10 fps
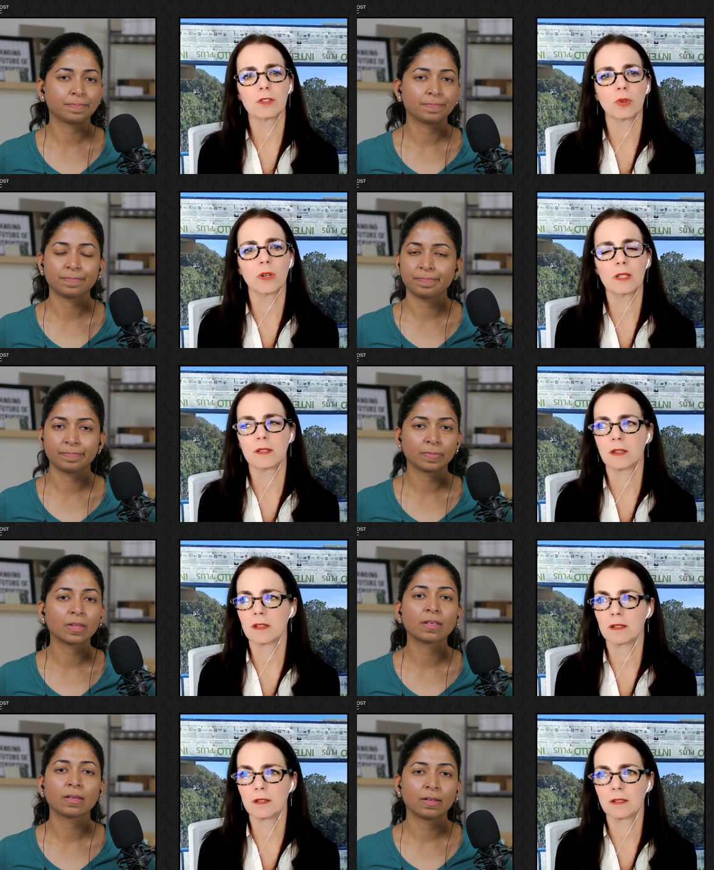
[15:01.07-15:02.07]

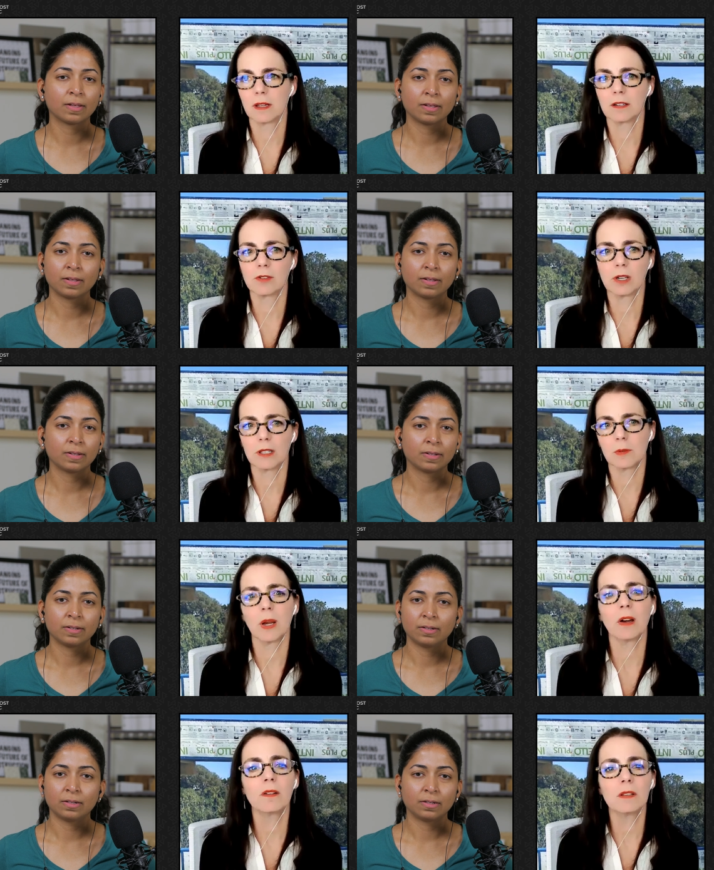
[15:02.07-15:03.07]
Speaker 1: choices and
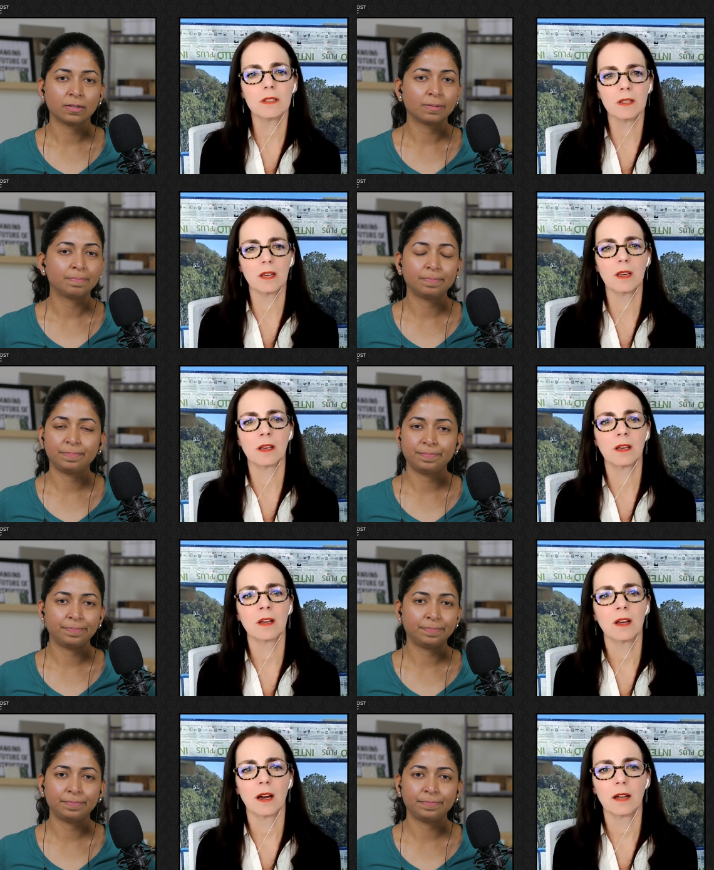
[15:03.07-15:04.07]
transparency
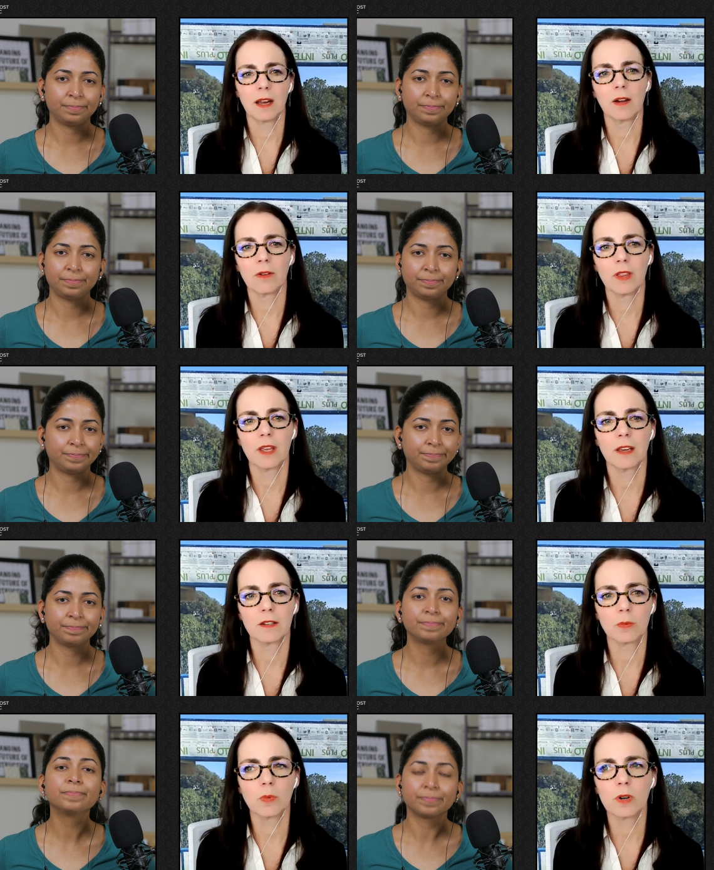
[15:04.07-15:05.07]
on how
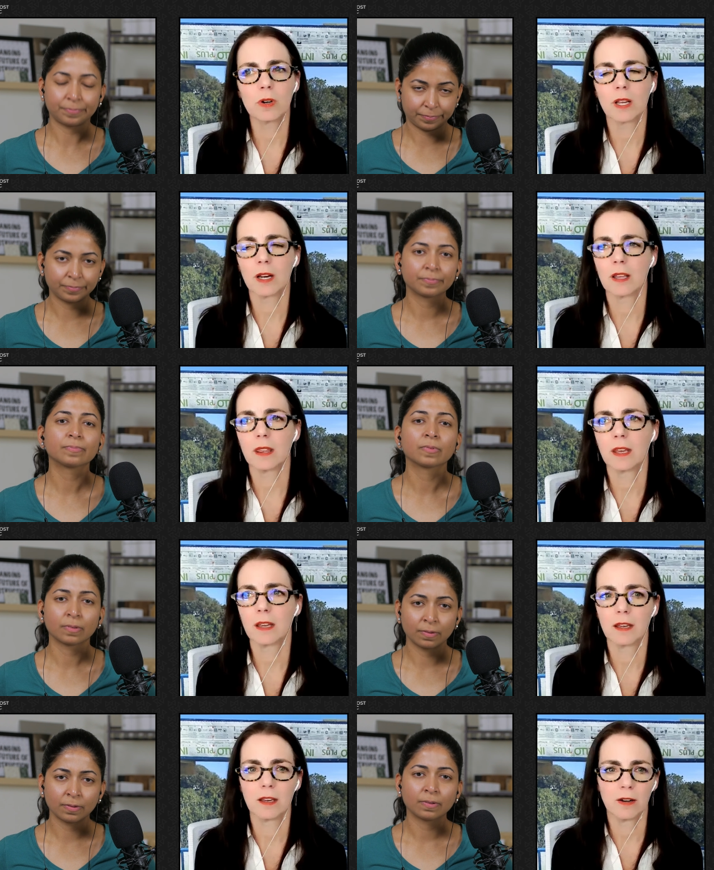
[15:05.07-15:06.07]
things work. And I
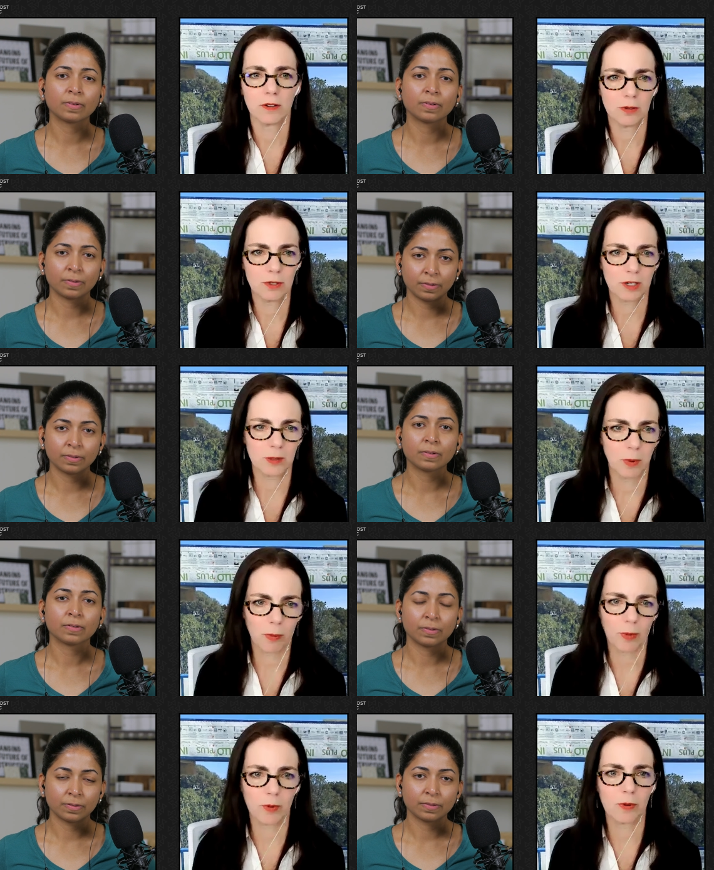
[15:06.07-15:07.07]
think, you know, you talk to
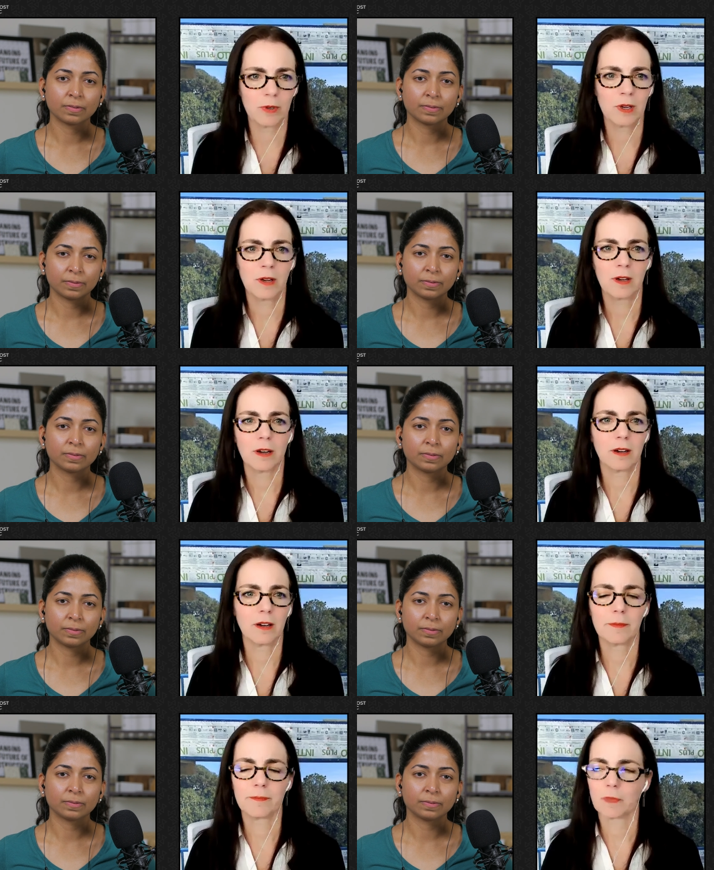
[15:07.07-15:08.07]
people
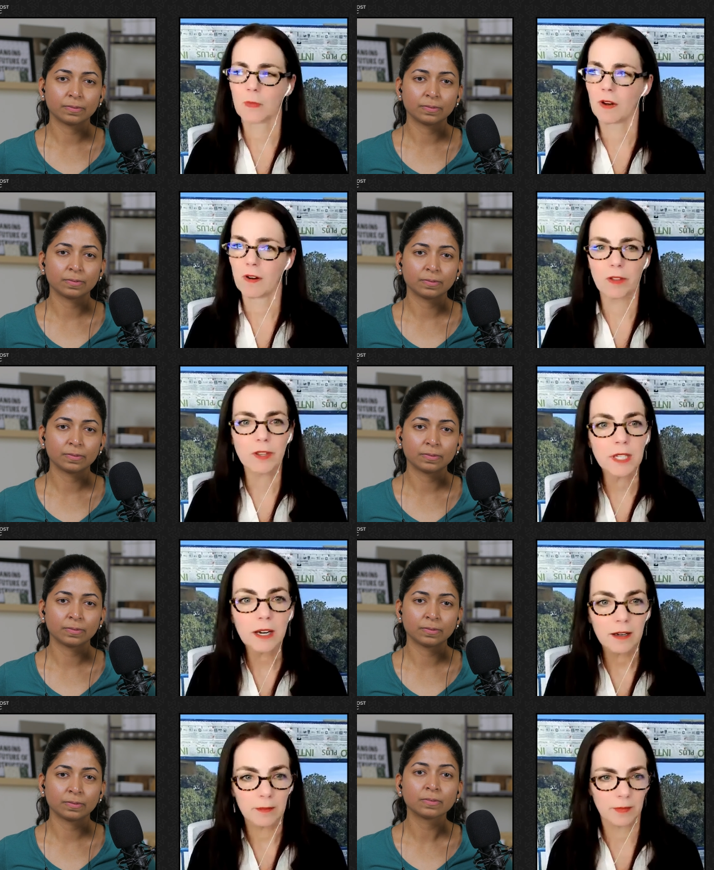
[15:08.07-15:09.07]
um, all the
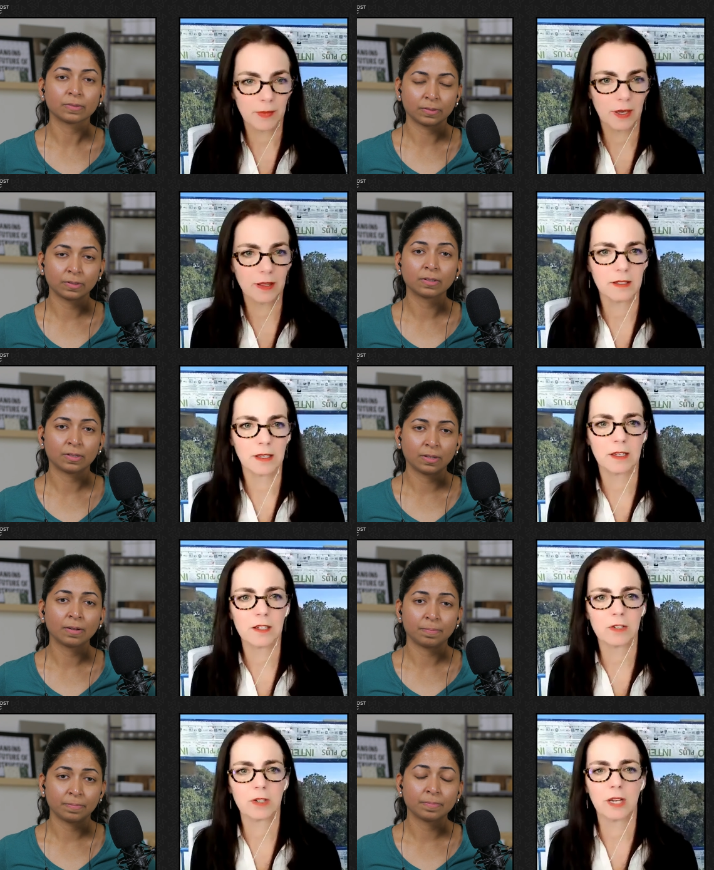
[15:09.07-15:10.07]
time in this
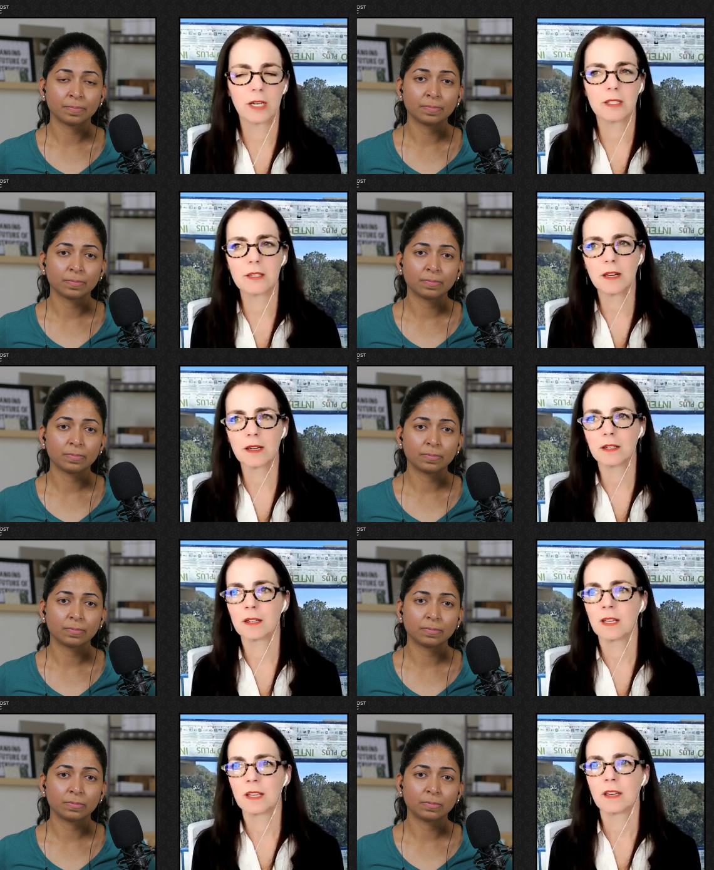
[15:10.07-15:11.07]
industry, and it's not
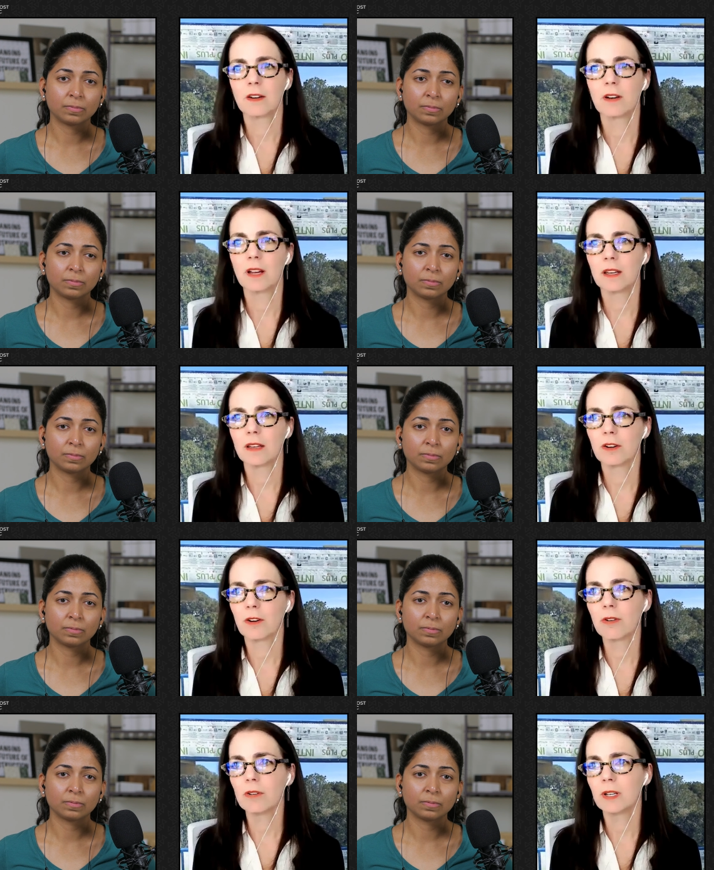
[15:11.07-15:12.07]
your your
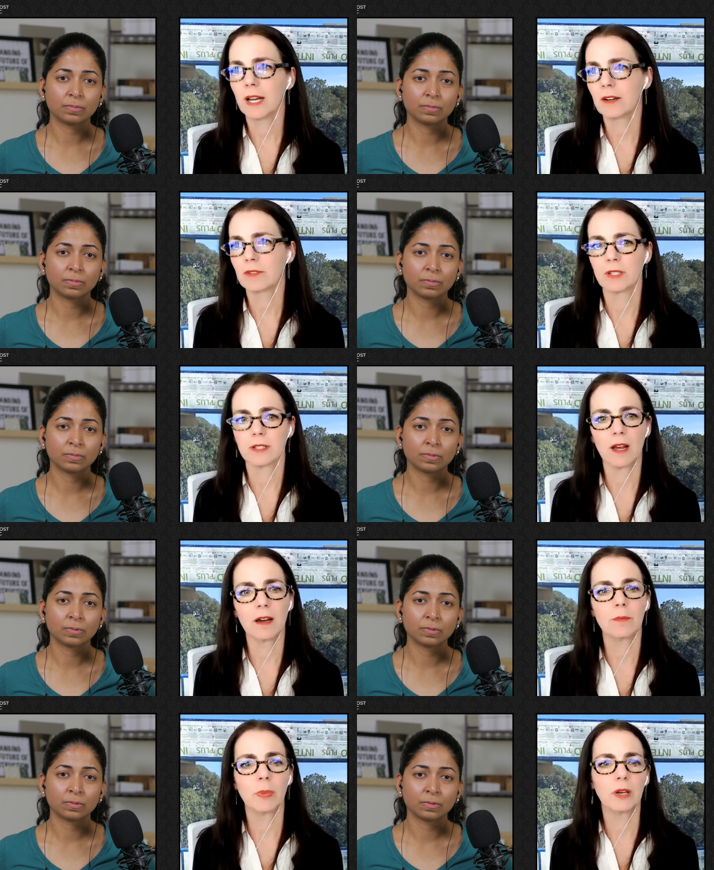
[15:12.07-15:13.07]
whole house is
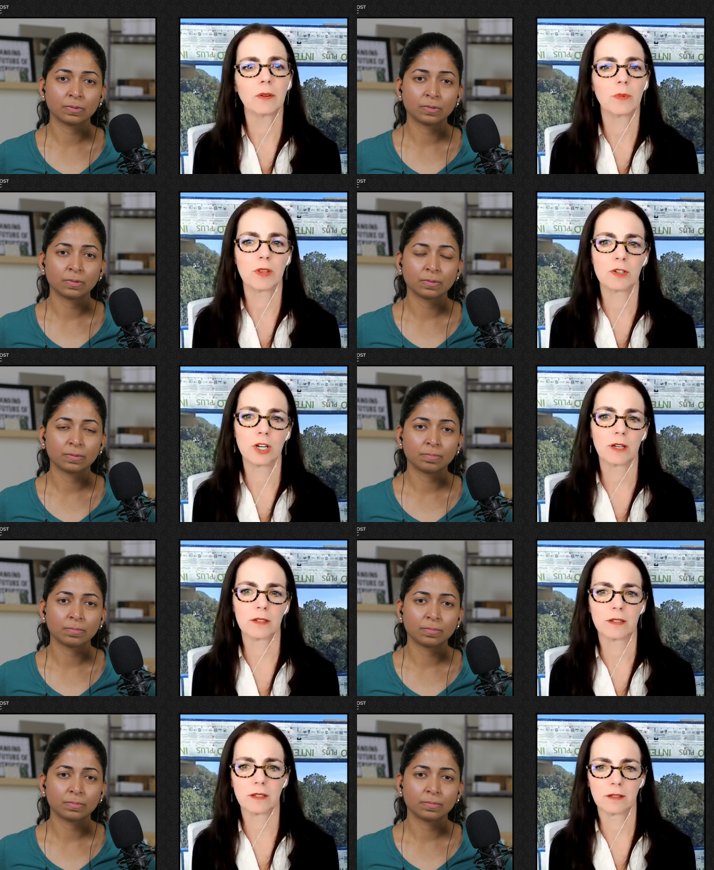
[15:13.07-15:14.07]
not built with
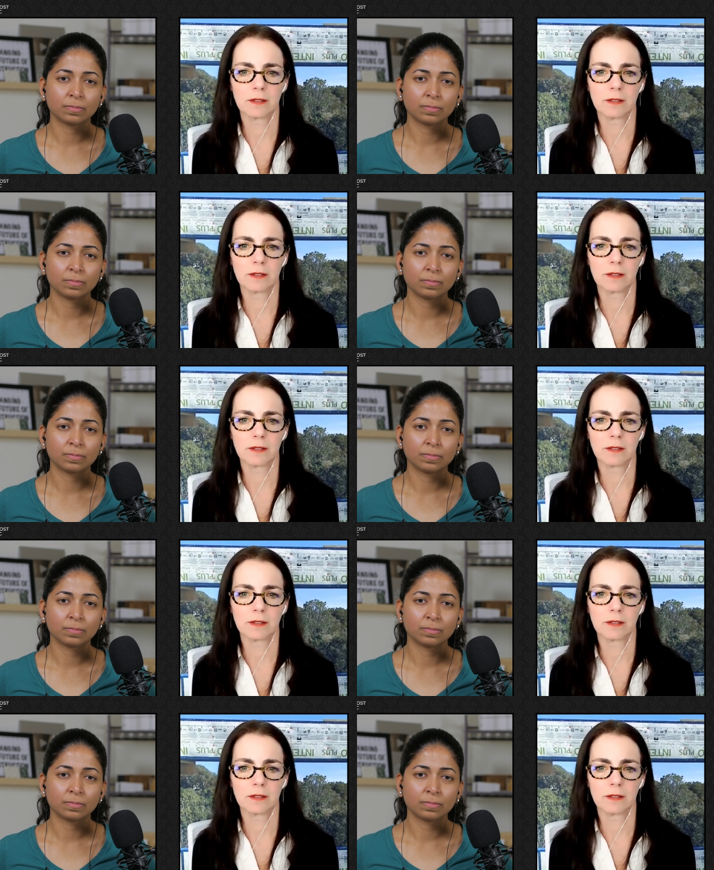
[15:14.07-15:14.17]
just,